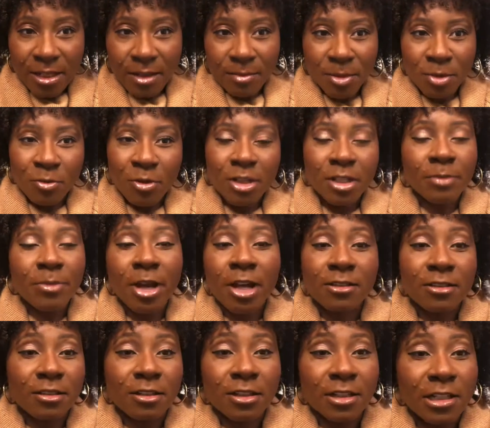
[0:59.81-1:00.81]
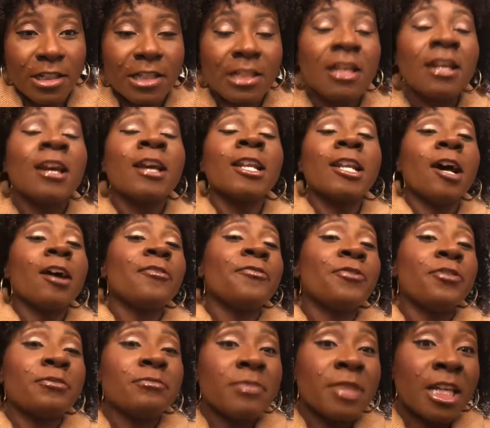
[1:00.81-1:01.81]
You want your brows to look good. Now for
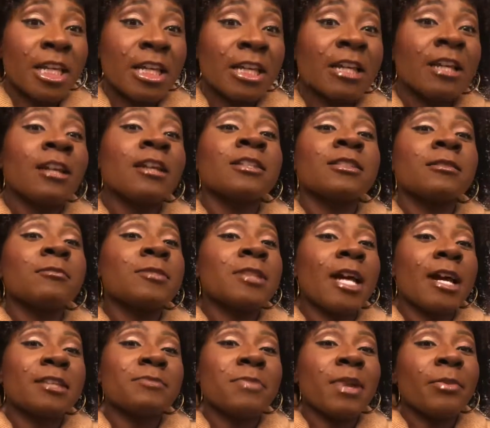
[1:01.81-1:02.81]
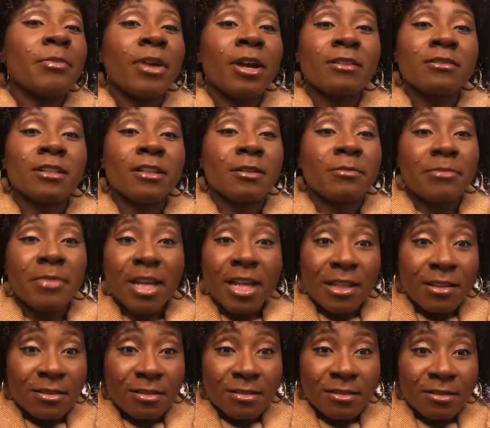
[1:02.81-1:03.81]
me, sometimes my brows look a
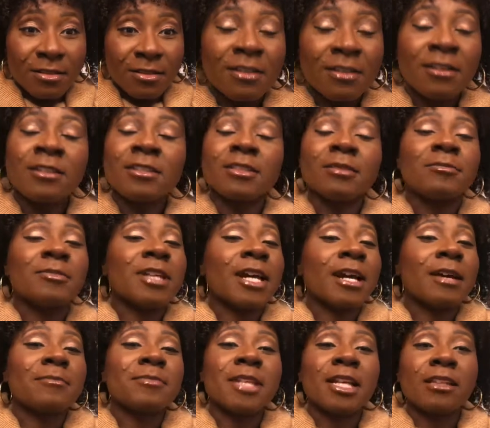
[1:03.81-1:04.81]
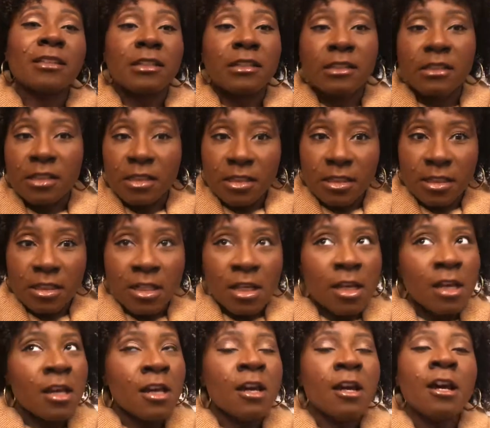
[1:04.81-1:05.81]
mess. Sometimes they look good.
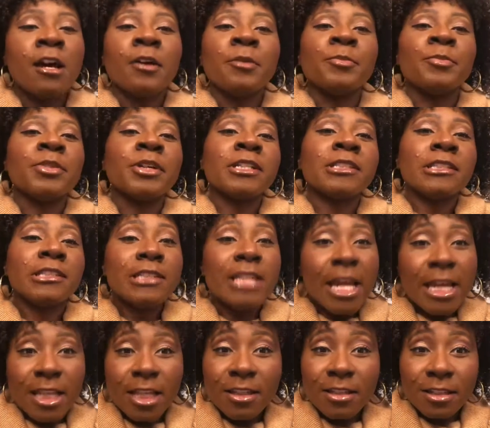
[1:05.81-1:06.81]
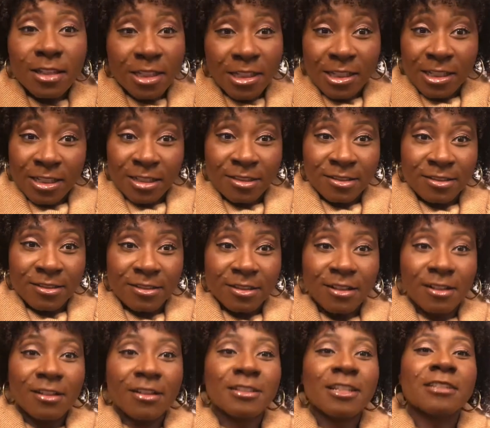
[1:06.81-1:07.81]
But today they look good
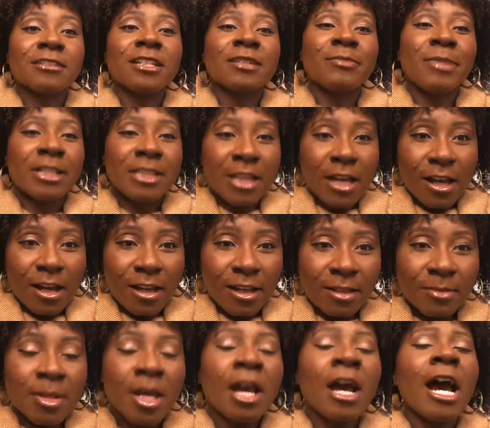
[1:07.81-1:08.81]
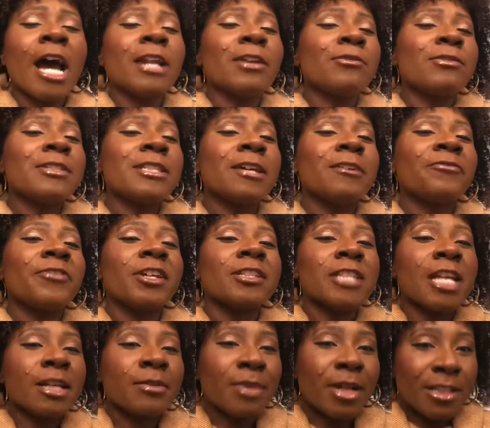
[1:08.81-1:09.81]
because I took my time. I noticed that if I take
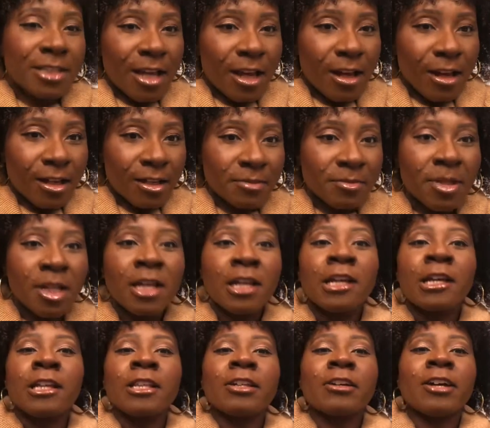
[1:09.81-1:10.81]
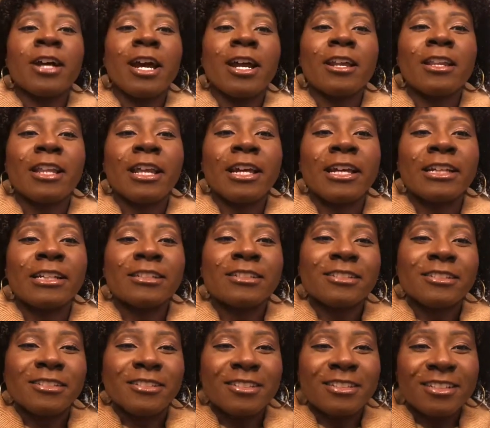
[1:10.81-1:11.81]
my time, they're kind of like,
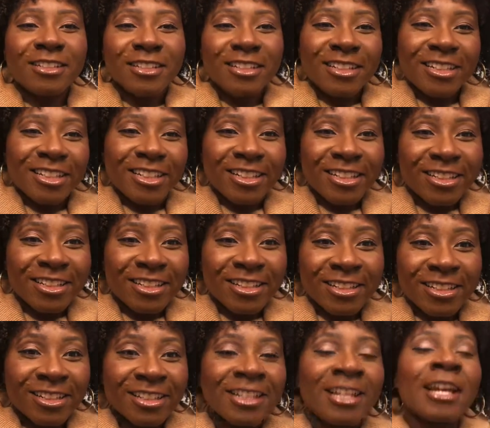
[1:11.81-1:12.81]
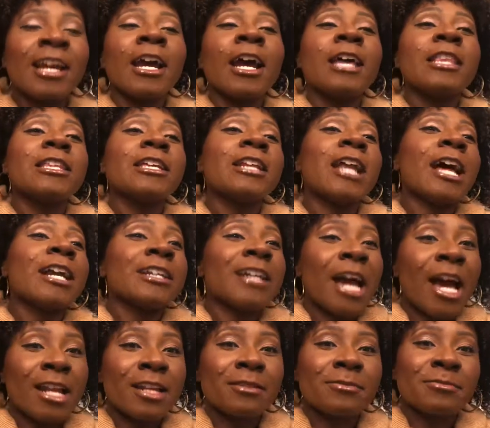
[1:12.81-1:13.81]
and then I got
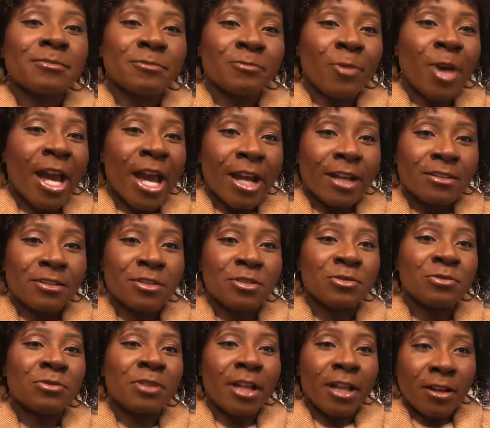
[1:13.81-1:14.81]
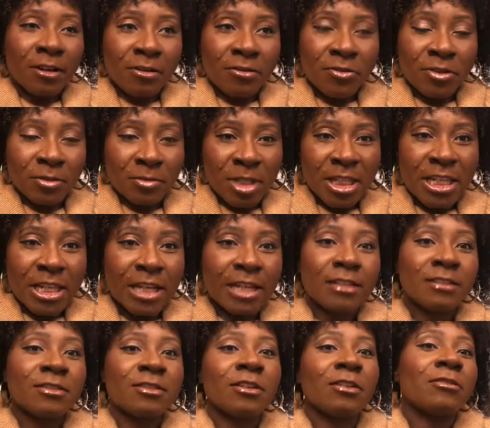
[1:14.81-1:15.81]
them waxed too over the weekend,
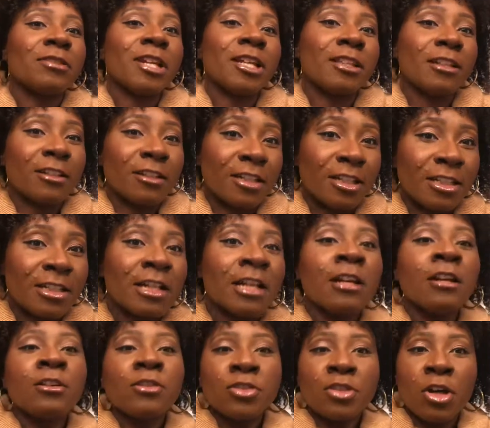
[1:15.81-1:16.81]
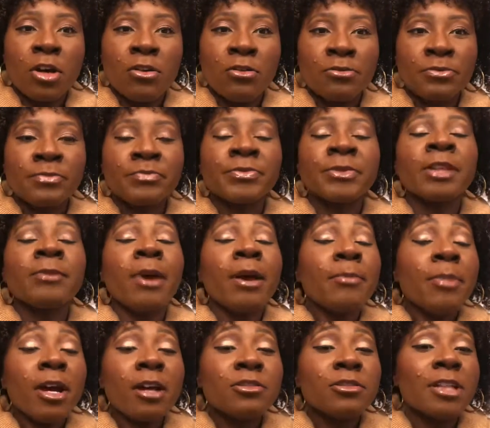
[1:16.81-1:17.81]
so they look good. So my
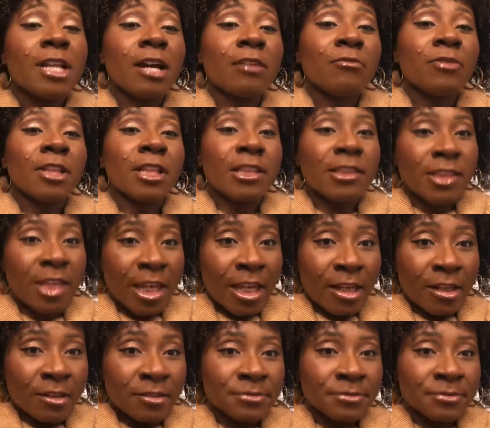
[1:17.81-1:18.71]
brows are not really thick.